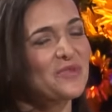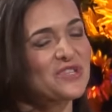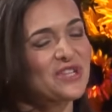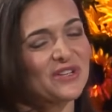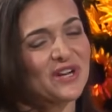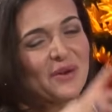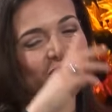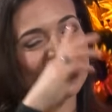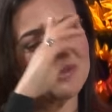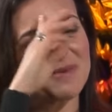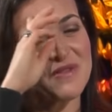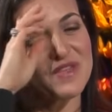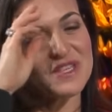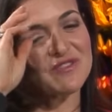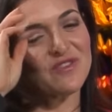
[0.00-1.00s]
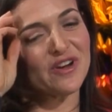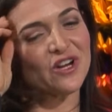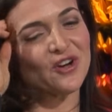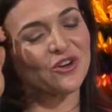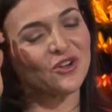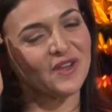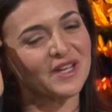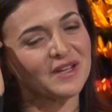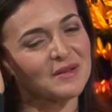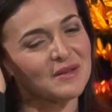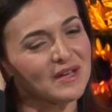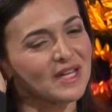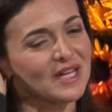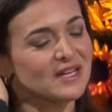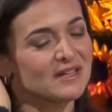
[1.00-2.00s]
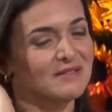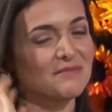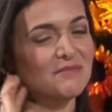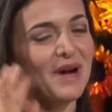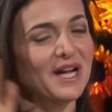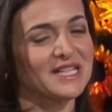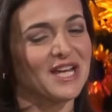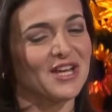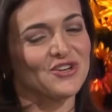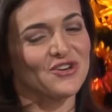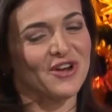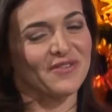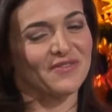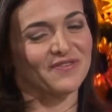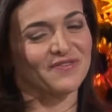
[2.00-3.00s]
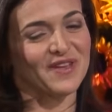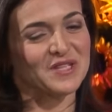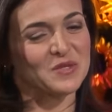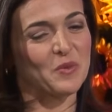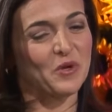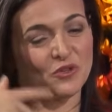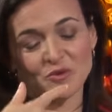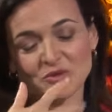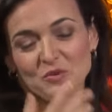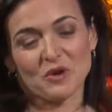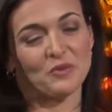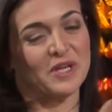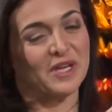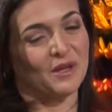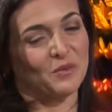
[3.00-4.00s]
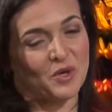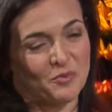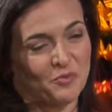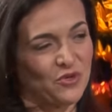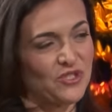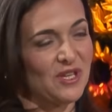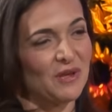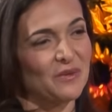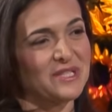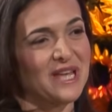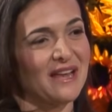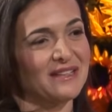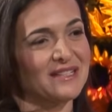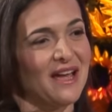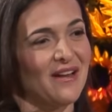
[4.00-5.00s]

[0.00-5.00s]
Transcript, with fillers: Priscilla and I were talking about this, very early in my tenure at Facebook, there was one weekend where Priscilla was out of